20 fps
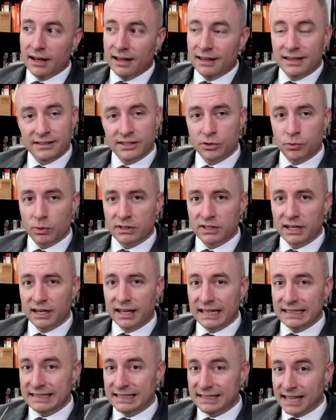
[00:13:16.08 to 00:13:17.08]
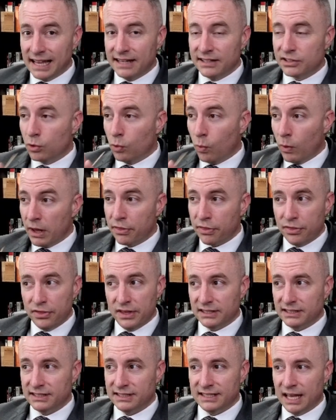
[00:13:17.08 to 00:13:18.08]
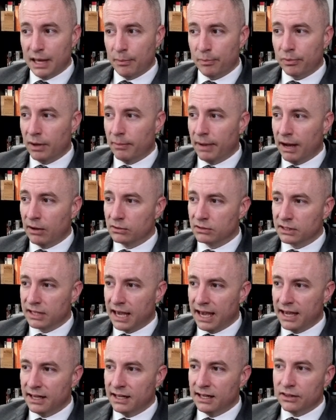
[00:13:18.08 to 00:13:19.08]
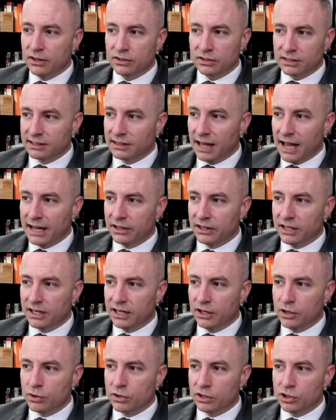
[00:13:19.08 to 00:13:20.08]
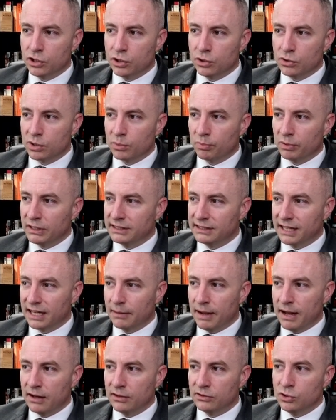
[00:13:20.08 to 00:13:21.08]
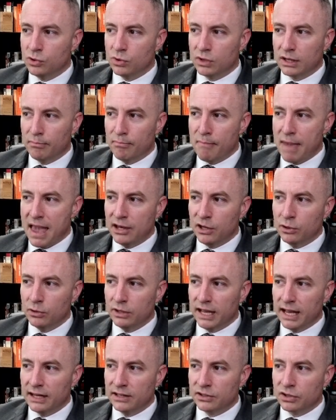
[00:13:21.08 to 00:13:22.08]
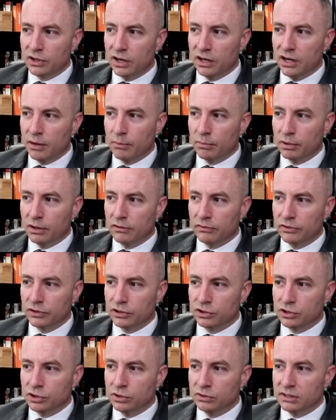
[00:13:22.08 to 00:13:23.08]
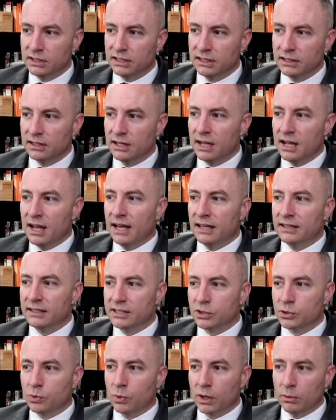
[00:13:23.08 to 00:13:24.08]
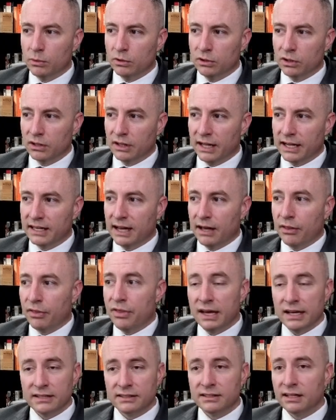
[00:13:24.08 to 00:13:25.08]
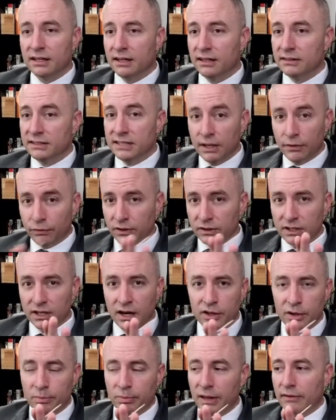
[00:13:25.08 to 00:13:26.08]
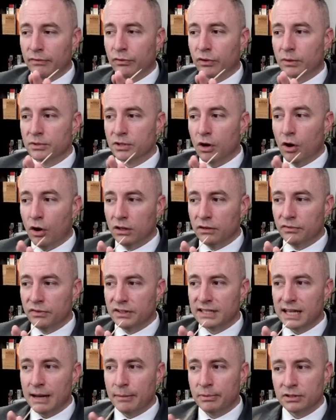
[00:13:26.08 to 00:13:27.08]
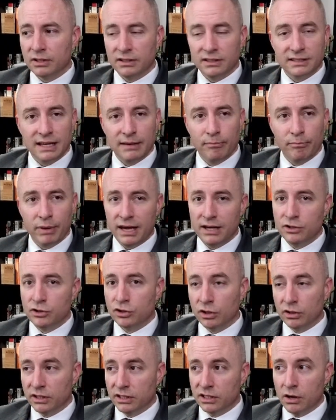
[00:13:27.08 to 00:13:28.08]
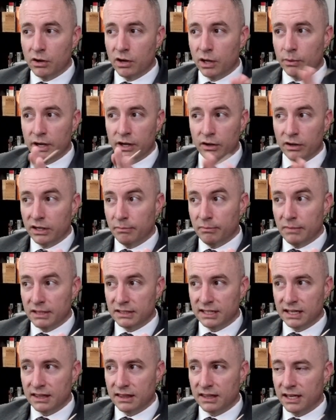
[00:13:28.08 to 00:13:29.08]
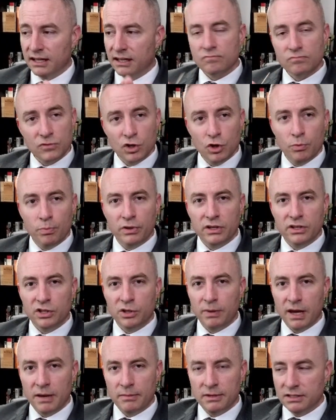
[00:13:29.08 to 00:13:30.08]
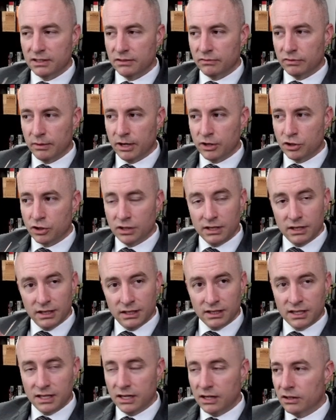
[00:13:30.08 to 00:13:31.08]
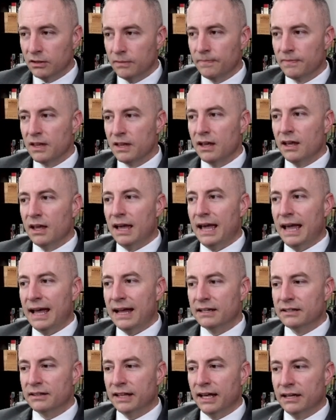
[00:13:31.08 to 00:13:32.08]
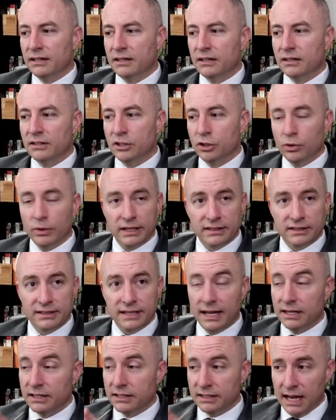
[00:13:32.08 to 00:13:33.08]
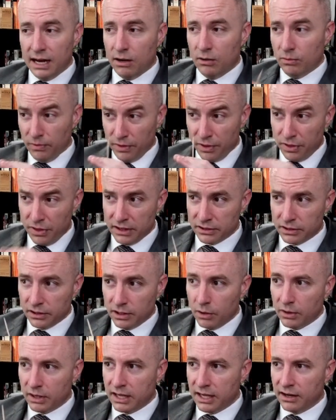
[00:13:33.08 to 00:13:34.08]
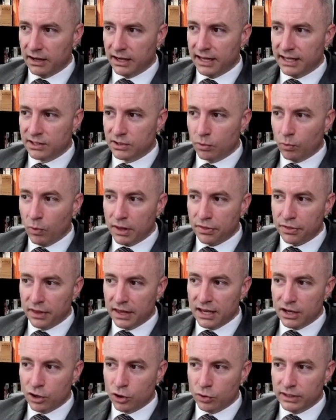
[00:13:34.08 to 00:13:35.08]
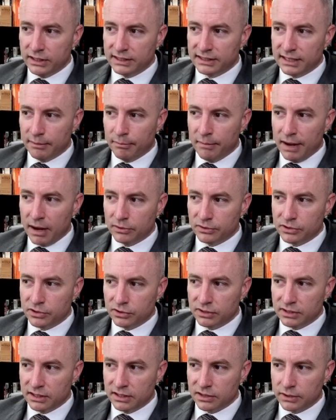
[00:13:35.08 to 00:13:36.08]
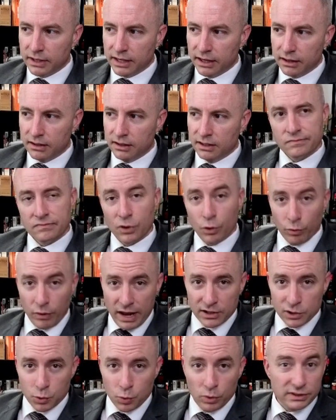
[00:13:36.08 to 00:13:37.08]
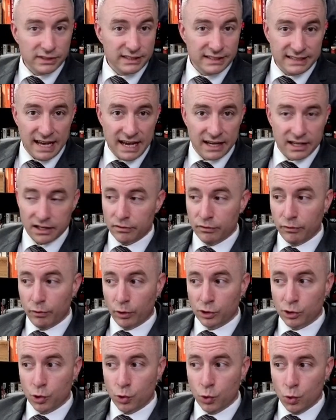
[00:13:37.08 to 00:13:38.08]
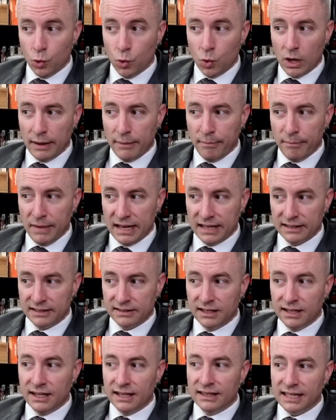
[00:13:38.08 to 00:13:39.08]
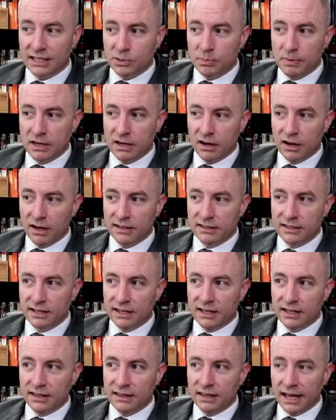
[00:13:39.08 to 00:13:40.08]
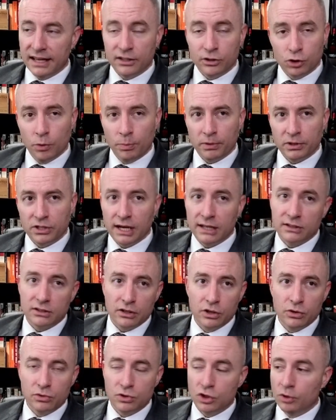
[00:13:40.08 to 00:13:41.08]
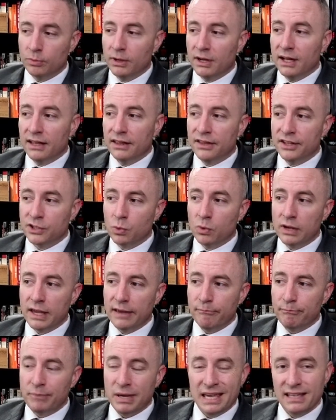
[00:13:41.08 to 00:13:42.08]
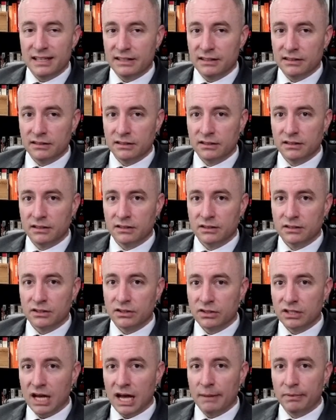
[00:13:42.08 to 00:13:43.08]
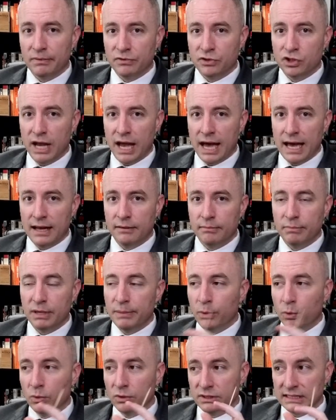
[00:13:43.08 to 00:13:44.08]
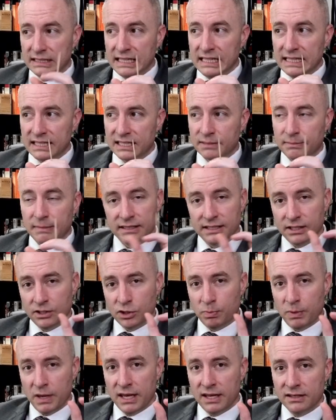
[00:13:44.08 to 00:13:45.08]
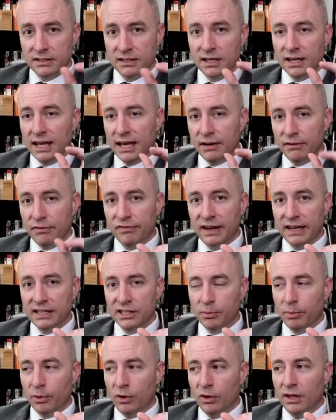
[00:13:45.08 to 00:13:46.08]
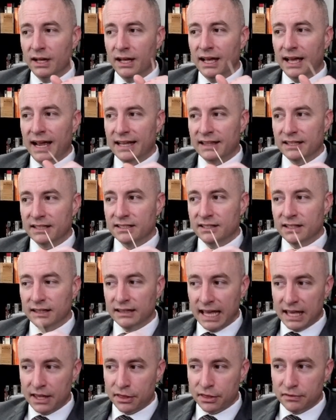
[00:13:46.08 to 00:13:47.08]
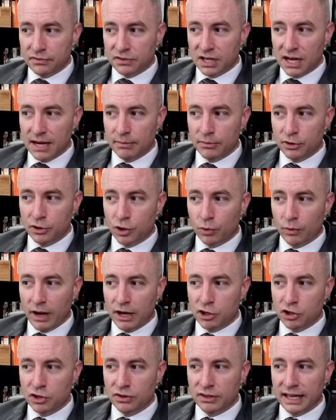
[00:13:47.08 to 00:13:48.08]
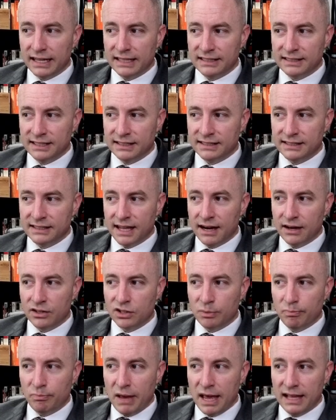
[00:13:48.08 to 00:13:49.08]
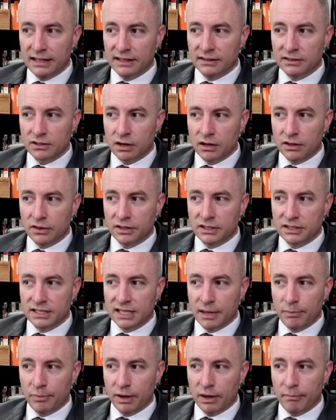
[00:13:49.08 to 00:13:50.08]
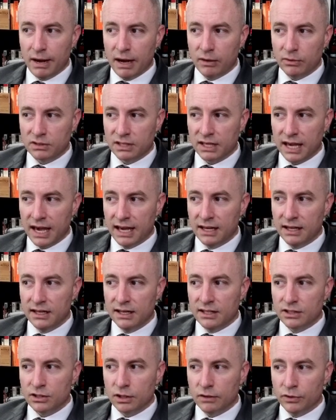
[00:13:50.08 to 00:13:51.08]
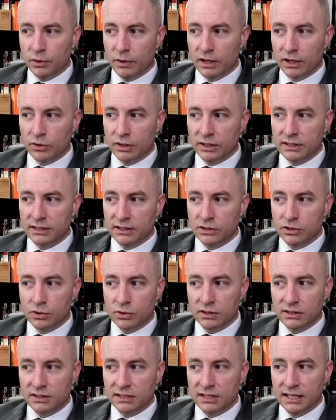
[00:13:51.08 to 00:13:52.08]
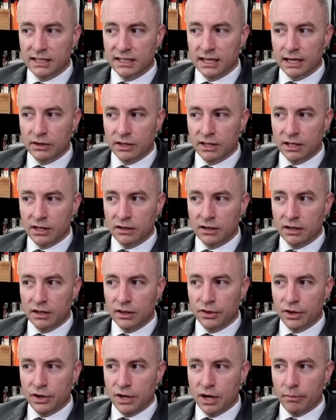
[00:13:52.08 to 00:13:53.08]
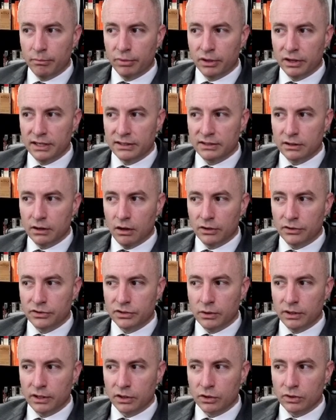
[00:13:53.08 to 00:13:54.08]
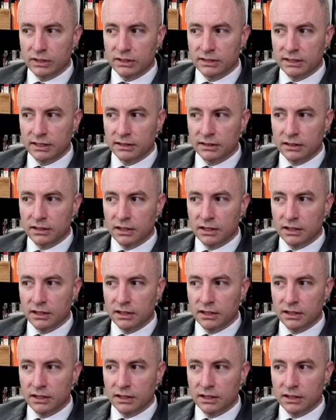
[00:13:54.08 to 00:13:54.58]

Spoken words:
This is what's gonna get sent with this tip amount, okay? There's a slider here, you can choose the preset amounts, you can manually enter a number of your choosing, and this is what it will look like. Now this, different than other platforms, all of this happens on the same page, so you don't need to go anywhere, you don't need to miss anything. You put in your payment information in here, and then you hit send. Now, the thing to note here is with increased amounts, you'll see this right here, the rant will stick for 2 minutes. That's because, like super chats on YouTube, this will get pinned to the top of chat. People will see this message pinned and findable, and the length of time, the duration that it sits there depends on the tip amount, okay? So if you increase this, you can see down here, the number is also increasing.